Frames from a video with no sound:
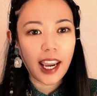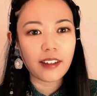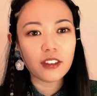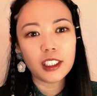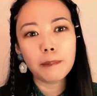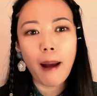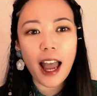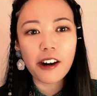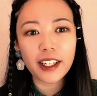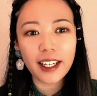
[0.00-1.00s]

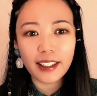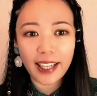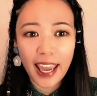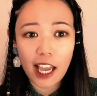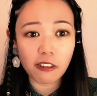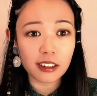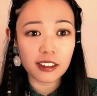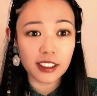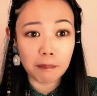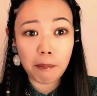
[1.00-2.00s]
inspiring
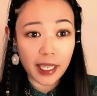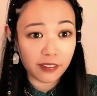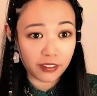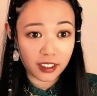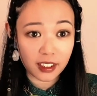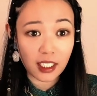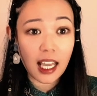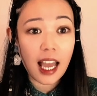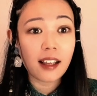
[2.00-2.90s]
countless myths,